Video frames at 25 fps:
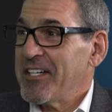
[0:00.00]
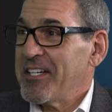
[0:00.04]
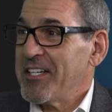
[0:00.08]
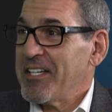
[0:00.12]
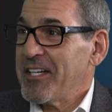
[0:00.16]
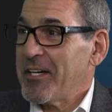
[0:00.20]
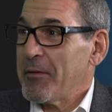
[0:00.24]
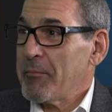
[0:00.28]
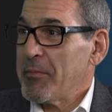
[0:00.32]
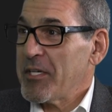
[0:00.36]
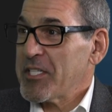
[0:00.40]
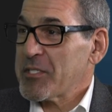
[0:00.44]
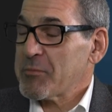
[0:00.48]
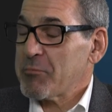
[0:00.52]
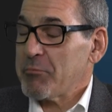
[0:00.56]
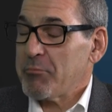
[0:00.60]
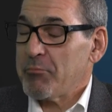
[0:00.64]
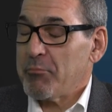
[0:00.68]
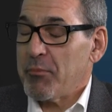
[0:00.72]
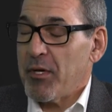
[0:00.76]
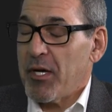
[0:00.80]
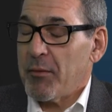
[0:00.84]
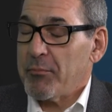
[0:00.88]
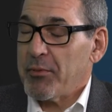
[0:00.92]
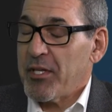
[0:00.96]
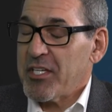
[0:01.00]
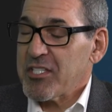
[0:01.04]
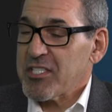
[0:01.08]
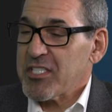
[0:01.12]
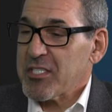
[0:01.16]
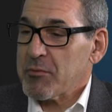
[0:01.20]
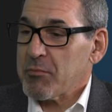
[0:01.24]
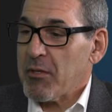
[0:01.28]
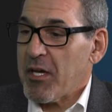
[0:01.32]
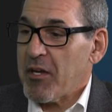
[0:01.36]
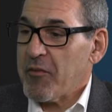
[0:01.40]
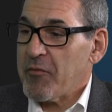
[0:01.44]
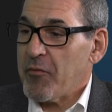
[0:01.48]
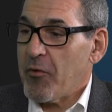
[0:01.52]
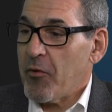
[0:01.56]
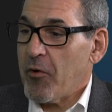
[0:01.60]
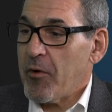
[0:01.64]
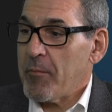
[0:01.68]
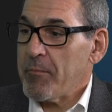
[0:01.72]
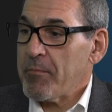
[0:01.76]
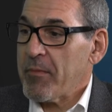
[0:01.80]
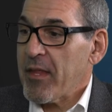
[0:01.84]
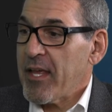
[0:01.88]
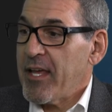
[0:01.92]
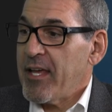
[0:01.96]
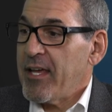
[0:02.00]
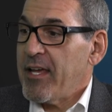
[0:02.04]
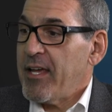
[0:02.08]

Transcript: in our Best Places platform.